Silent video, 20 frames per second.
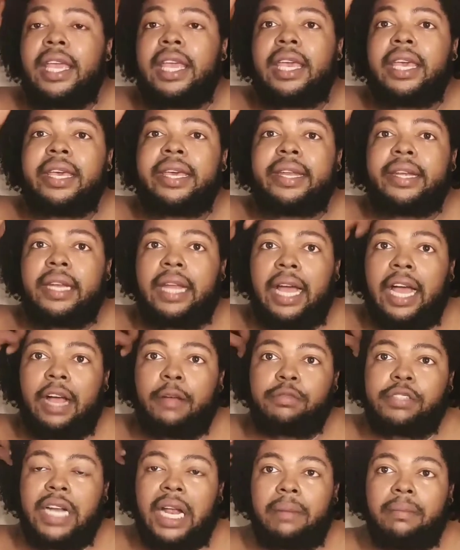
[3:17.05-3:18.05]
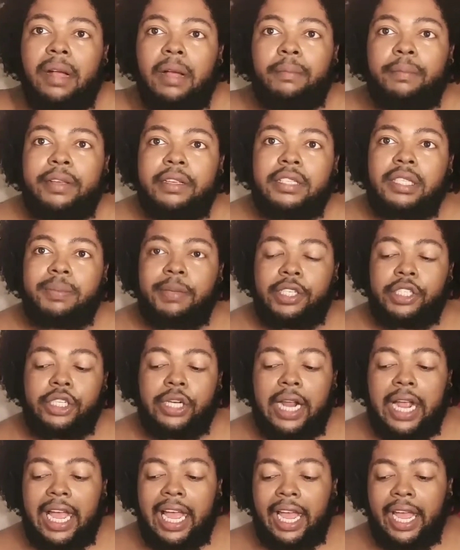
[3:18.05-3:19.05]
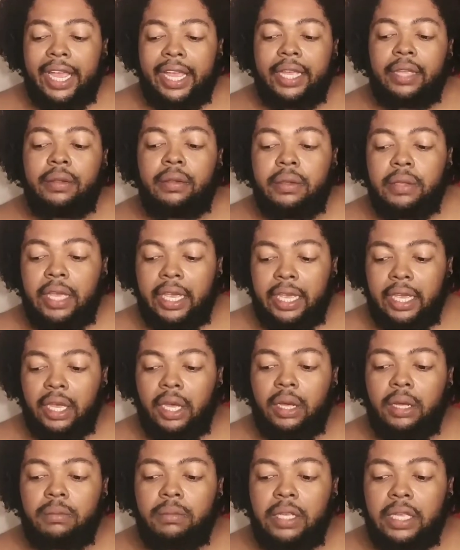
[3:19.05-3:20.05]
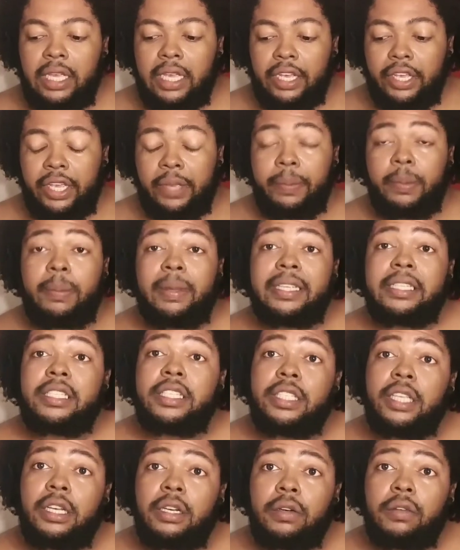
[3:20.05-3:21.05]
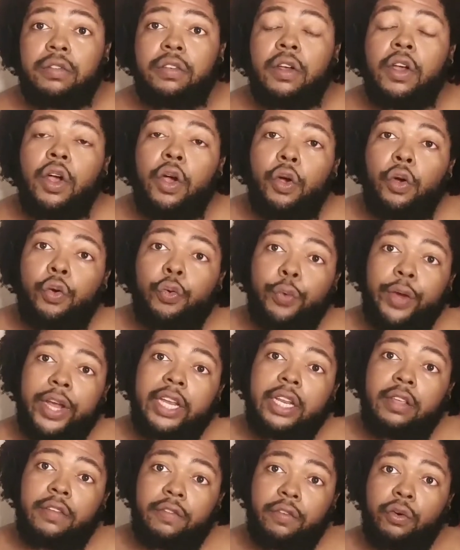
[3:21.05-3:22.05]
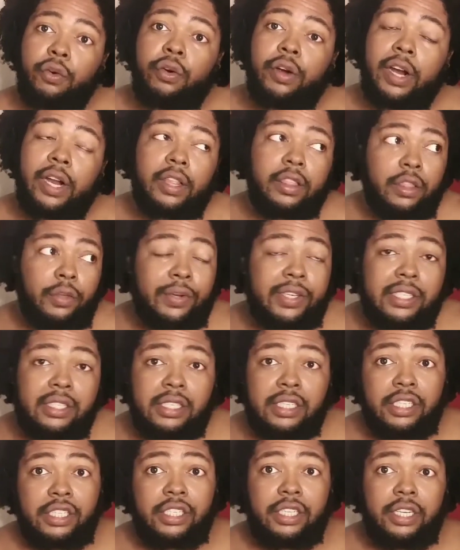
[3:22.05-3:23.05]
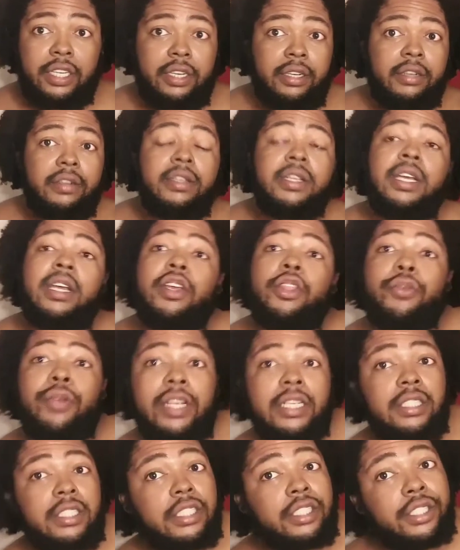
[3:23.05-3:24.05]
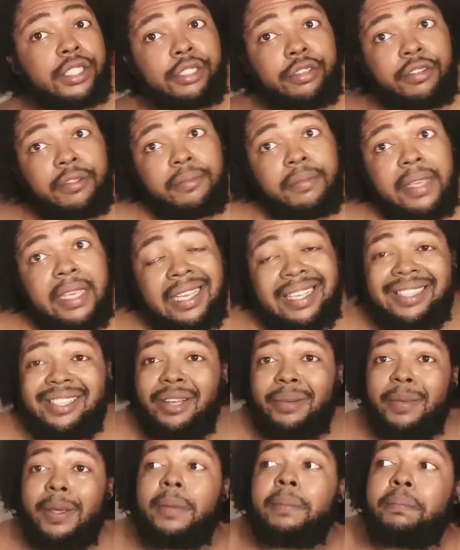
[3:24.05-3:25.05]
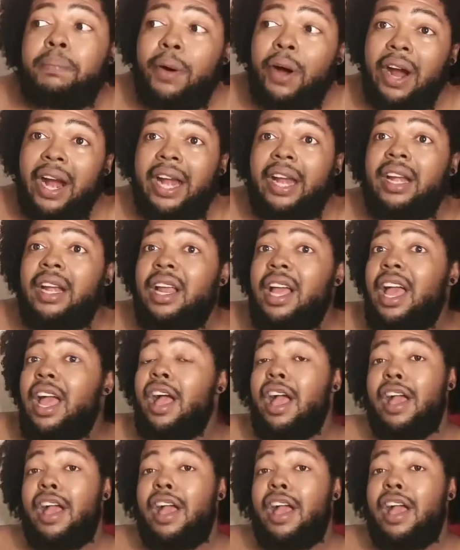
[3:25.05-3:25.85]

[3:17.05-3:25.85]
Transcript: And I'm trying my best to make sure I am and keeping myself ready for the rest of this year. The rest of the year for me is gonna be part